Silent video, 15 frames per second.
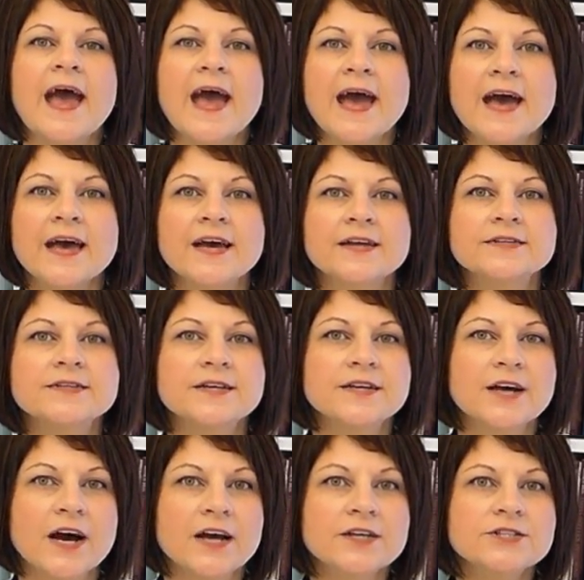and
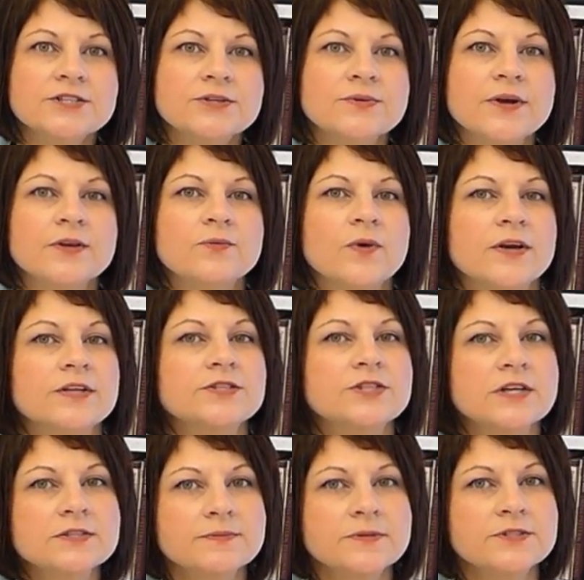guide you in what
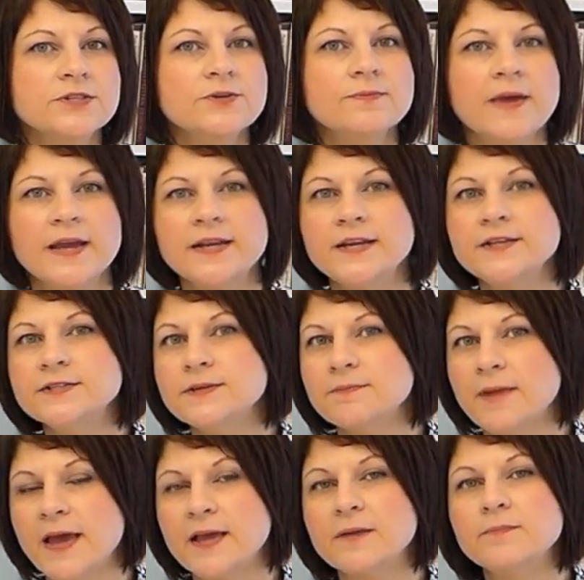adjustments you may need to
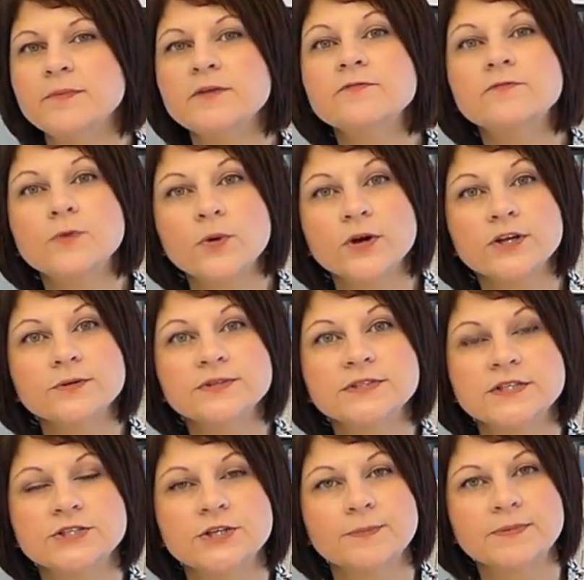make before you
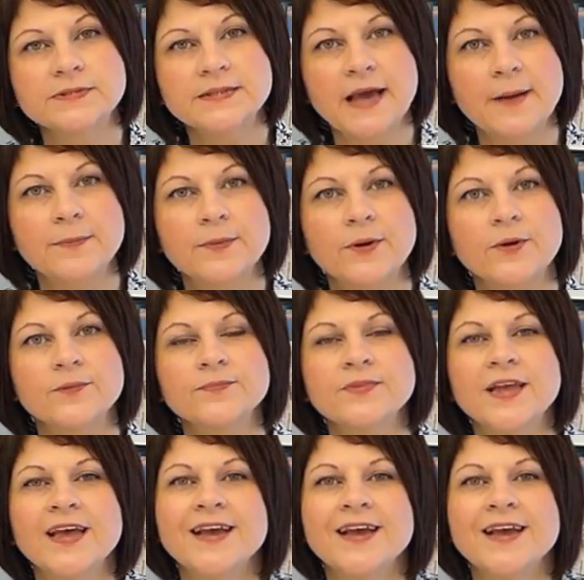stitch up a sample.